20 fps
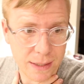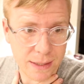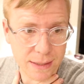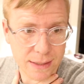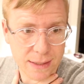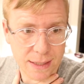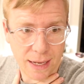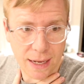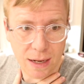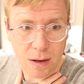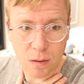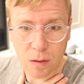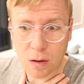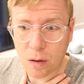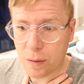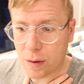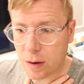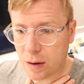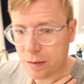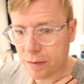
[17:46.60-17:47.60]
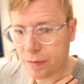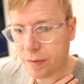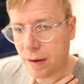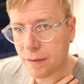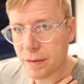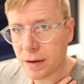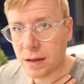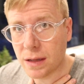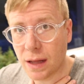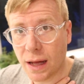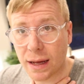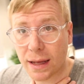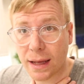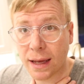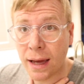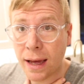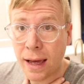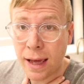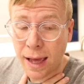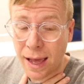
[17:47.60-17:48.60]
It is now going on 5
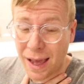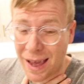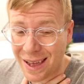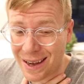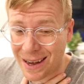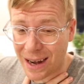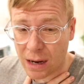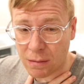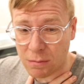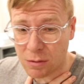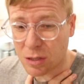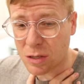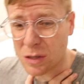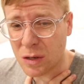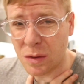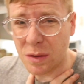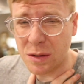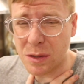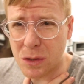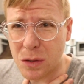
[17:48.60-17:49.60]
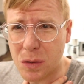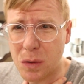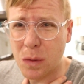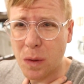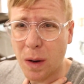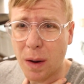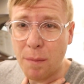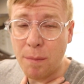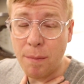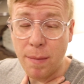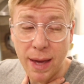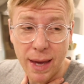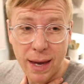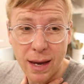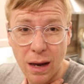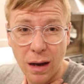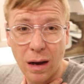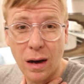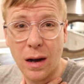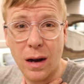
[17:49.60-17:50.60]
o'clock and I'm just going to
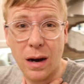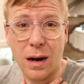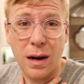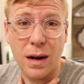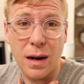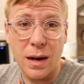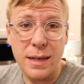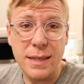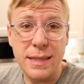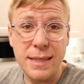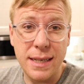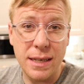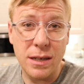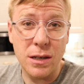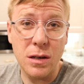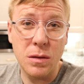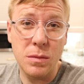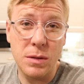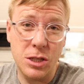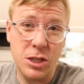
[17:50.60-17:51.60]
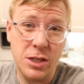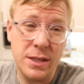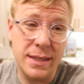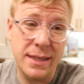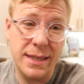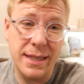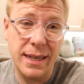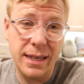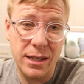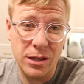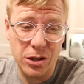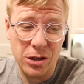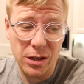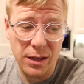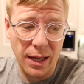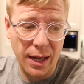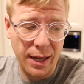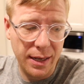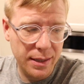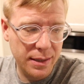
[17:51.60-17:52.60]
make our dinner, which is the
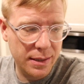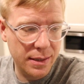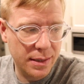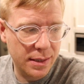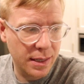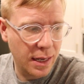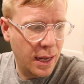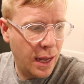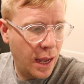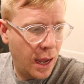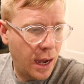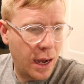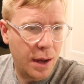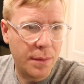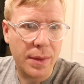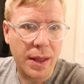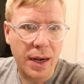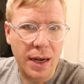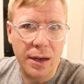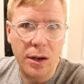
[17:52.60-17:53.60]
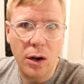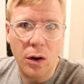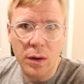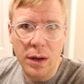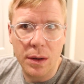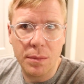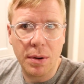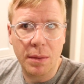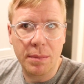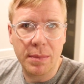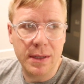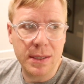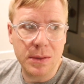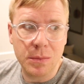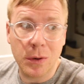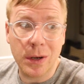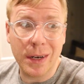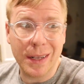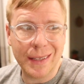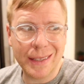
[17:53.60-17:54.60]
enchiladas that I'd already prepped this
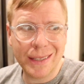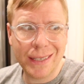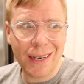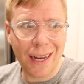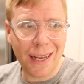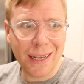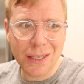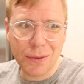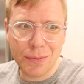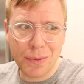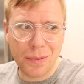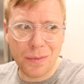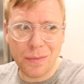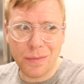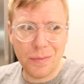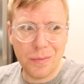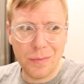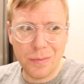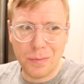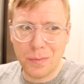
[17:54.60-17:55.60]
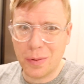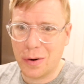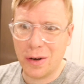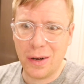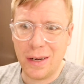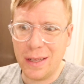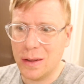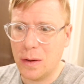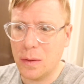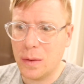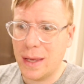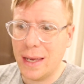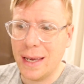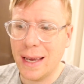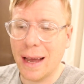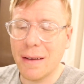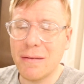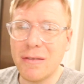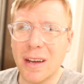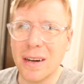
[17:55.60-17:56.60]
morning. Today's been pretty low
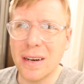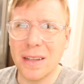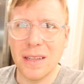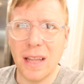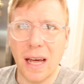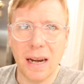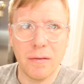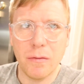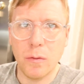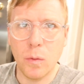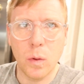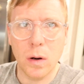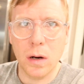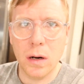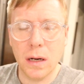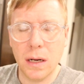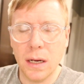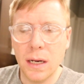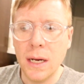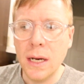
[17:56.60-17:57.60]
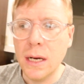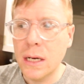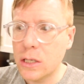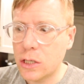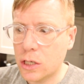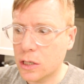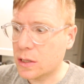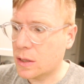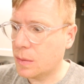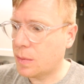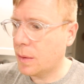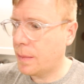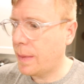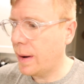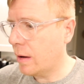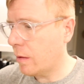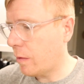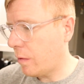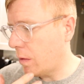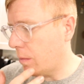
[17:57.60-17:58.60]
key. I've done a lot of work just to
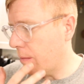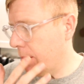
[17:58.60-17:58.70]
prepare for